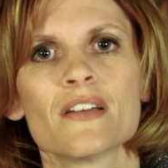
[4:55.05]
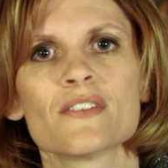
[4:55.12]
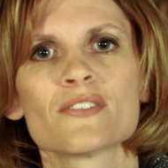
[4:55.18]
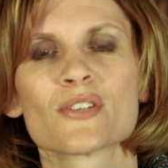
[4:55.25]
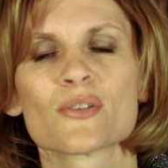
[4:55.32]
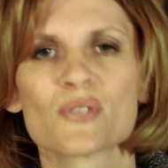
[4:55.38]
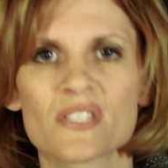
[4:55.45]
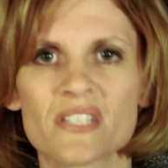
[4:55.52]

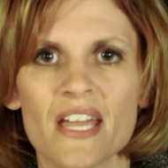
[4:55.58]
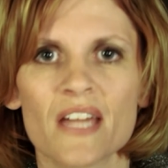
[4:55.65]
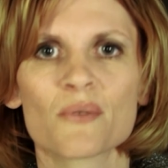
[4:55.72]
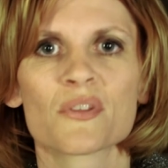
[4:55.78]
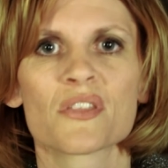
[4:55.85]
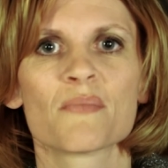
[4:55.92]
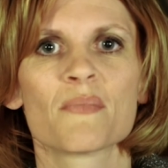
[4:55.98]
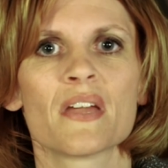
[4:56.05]
So stand
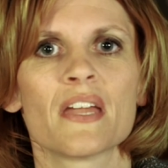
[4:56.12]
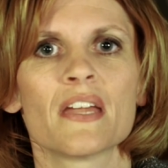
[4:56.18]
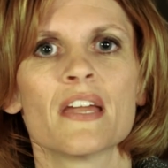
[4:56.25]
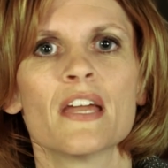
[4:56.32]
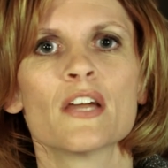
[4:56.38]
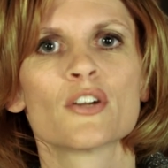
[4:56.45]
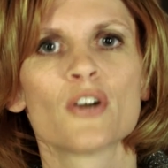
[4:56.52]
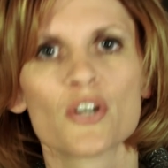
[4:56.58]
with me.
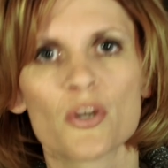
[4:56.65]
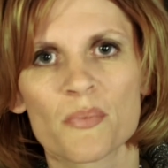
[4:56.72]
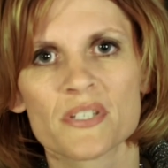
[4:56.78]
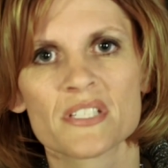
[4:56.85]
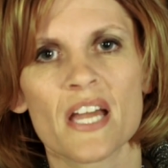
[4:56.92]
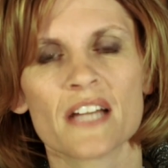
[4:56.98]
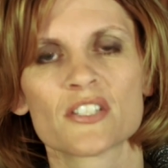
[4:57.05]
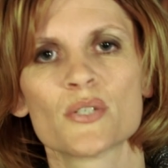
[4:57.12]
Go to
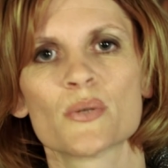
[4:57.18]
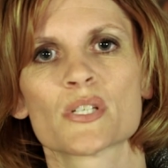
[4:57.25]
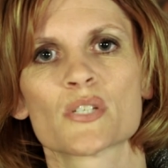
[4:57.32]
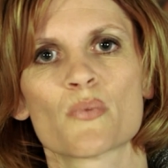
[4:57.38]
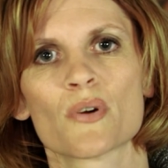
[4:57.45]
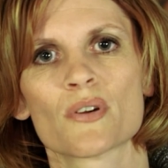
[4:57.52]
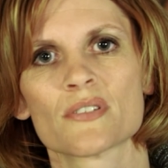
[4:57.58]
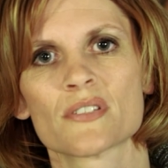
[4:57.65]

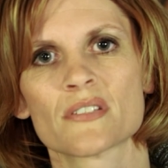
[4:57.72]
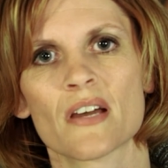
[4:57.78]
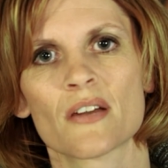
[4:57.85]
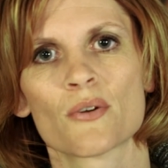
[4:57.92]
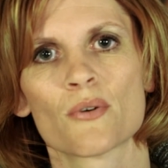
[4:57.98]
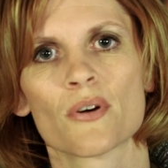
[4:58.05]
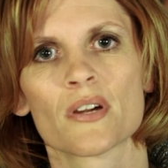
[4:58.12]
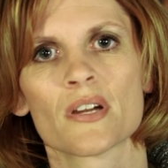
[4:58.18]

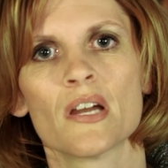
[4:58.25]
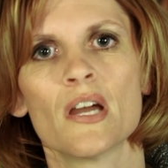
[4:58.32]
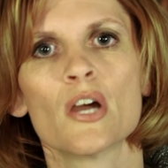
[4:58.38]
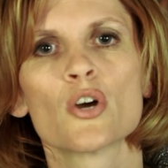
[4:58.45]
protectusworkers.org.